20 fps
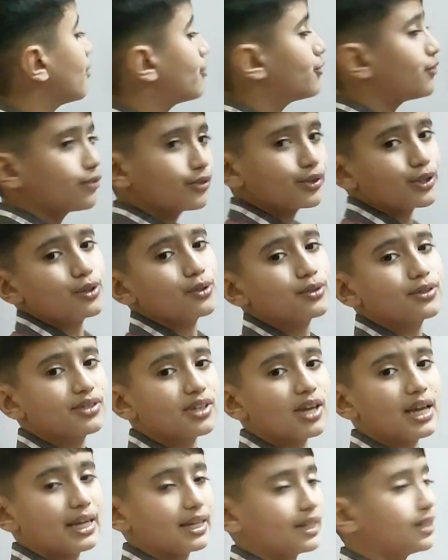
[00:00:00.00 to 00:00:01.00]
If you
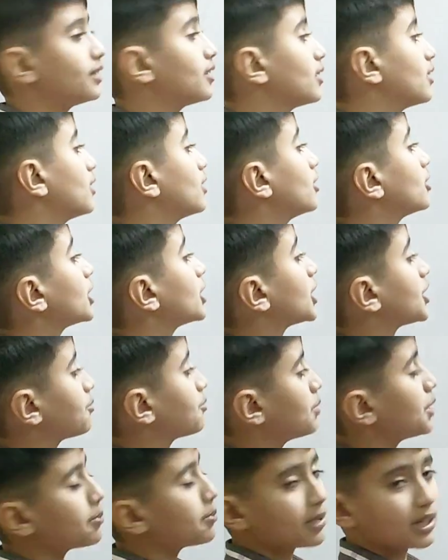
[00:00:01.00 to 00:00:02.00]
said
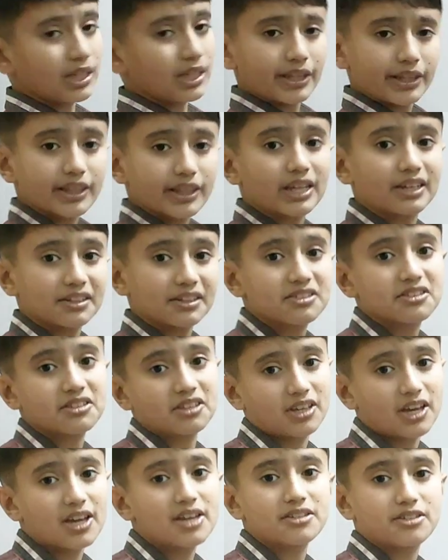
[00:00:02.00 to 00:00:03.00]
that people, that is
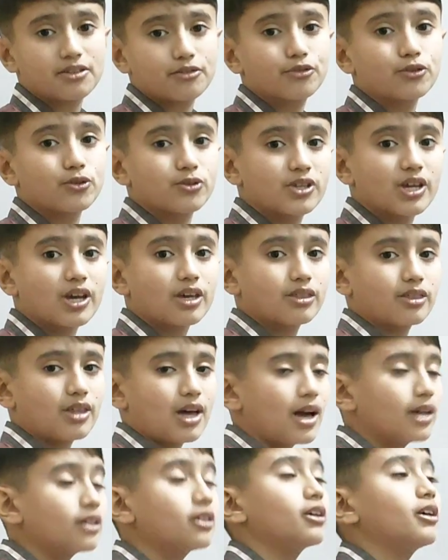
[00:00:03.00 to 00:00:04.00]
the case if you
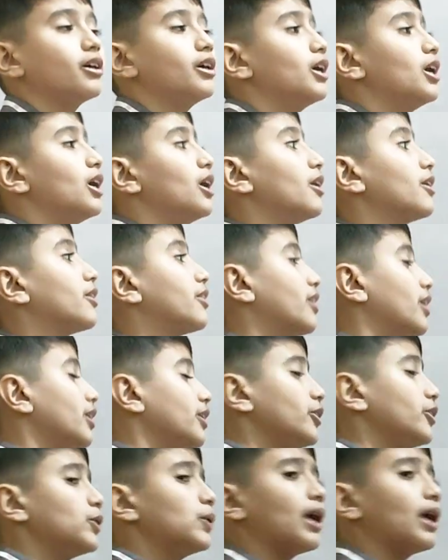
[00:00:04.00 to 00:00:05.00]
said that,
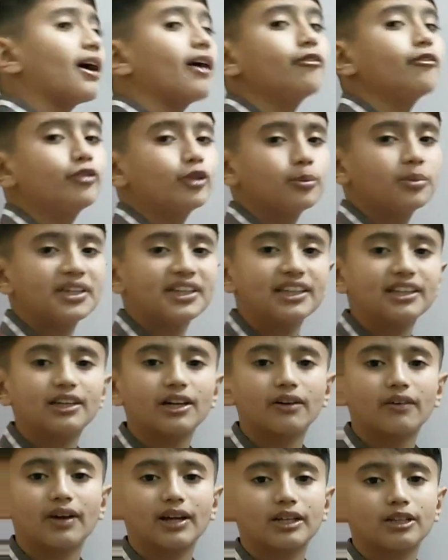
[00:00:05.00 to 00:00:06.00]
then you have to
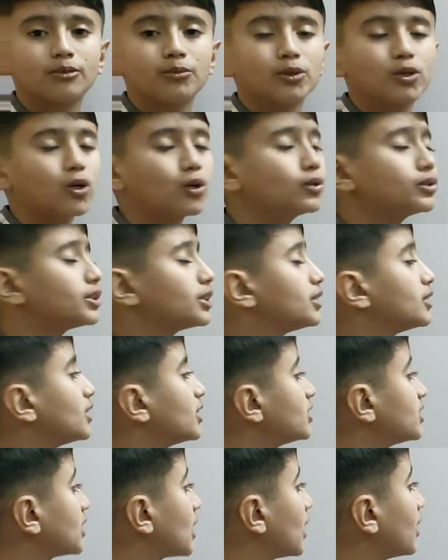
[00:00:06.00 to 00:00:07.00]
be correct, because
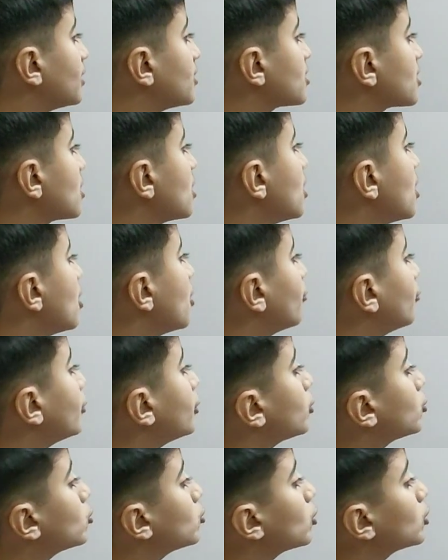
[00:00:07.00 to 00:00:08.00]
in this case,
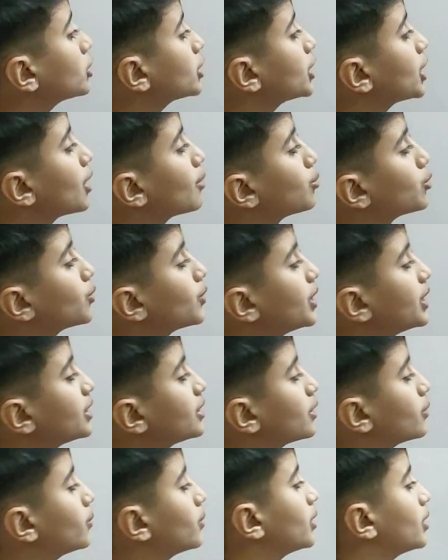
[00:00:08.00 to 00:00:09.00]
we do not
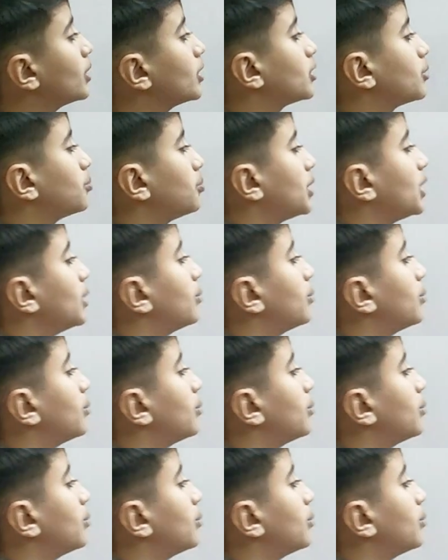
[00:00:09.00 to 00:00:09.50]
elaborate the word